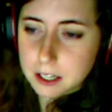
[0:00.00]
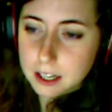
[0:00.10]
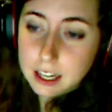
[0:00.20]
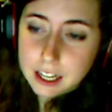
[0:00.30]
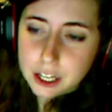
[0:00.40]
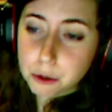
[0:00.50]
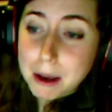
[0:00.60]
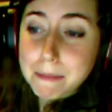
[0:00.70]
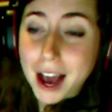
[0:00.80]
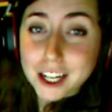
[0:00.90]
He knew my
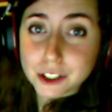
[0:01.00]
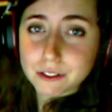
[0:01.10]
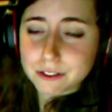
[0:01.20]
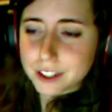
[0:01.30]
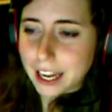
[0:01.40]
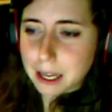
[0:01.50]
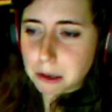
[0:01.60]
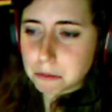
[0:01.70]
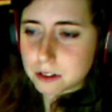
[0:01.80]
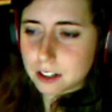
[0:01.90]
passion for
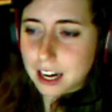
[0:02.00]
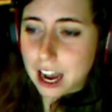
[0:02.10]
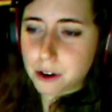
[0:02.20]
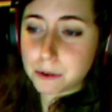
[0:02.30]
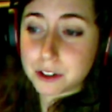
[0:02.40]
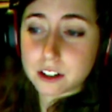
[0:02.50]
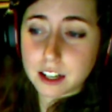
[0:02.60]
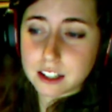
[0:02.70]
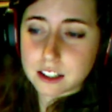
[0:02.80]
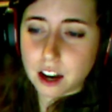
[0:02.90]
games and how I was studying
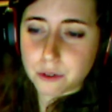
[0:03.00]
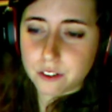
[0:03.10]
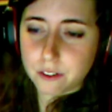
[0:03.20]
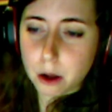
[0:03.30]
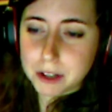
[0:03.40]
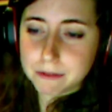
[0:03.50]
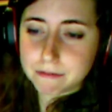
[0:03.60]
software development.